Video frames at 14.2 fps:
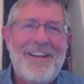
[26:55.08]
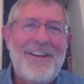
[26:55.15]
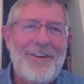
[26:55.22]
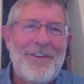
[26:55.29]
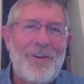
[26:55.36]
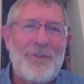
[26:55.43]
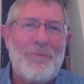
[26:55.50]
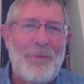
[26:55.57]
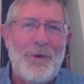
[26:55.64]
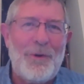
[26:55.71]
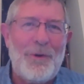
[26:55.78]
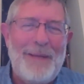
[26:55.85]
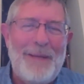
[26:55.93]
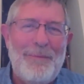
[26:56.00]
you know, those
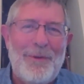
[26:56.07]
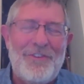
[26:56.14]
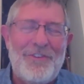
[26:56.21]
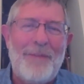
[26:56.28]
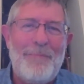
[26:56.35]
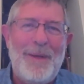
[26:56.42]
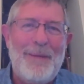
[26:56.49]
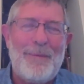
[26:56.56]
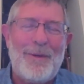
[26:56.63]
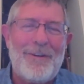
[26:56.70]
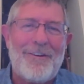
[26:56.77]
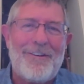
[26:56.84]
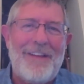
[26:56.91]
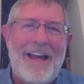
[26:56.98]
poor people, some
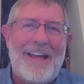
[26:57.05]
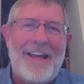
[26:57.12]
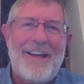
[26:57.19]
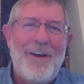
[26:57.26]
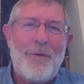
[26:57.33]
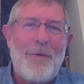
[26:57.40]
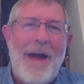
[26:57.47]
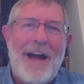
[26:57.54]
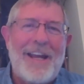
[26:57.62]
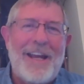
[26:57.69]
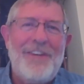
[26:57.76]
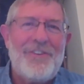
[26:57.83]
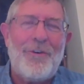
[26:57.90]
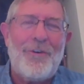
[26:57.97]
people are like
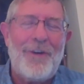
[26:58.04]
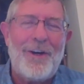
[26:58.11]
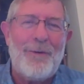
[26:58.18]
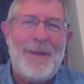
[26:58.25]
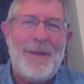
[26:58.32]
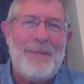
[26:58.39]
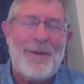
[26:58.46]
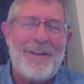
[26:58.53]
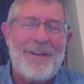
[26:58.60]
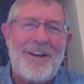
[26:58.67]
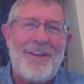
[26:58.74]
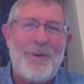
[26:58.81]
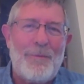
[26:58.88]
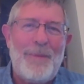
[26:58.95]
rocky soil people,
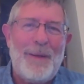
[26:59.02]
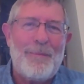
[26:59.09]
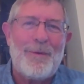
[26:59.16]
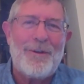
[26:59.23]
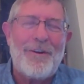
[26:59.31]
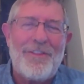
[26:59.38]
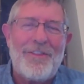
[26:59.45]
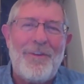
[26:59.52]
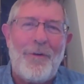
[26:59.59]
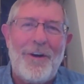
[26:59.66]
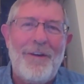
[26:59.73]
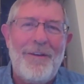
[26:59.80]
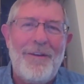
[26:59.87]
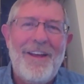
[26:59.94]
and other people are
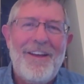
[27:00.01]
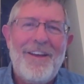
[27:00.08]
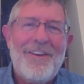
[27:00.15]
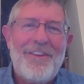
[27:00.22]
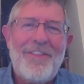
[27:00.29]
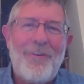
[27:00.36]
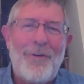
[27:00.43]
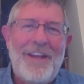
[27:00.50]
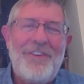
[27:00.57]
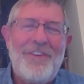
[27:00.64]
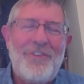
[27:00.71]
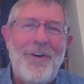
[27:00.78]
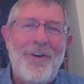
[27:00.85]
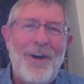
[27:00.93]
thorny
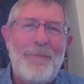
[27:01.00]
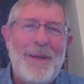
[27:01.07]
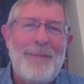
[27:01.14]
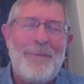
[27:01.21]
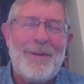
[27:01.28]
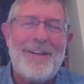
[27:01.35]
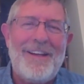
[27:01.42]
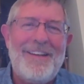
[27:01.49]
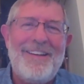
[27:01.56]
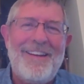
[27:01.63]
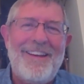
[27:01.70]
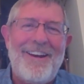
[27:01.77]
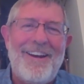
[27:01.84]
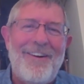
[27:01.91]
soil people. And,
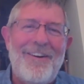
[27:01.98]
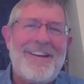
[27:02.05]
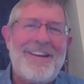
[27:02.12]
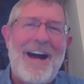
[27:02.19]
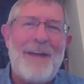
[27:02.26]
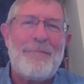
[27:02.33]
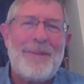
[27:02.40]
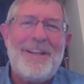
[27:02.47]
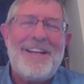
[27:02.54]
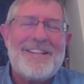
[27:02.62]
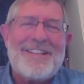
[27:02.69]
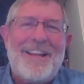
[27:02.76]
you know, and God, please